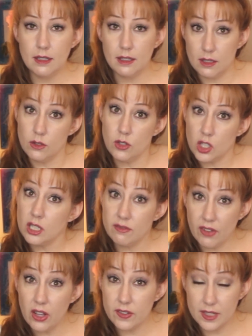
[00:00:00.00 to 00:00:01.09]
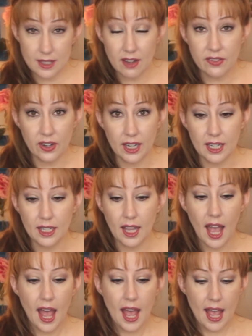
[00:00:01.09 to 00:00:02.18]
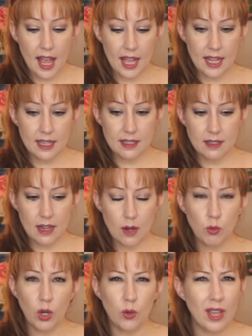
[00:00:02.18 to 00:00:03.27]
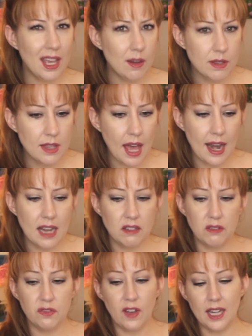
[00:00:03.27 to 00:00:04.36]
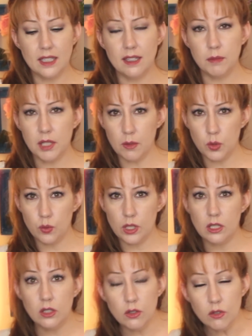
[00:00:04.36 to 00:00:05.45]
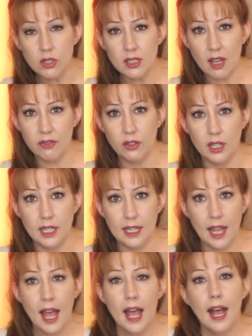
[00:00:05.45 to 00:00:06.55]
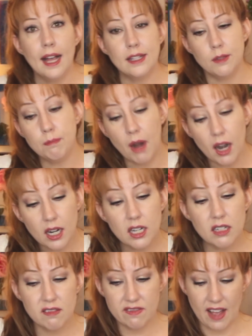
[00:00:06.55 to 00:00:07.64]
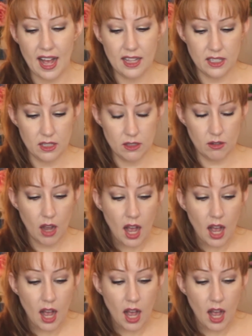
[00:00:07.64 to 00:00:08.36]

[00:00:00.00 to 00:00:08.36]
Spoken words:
usually involves suffering, and we're okay with that. And in fact, sometimes we use suffering as a marker of value.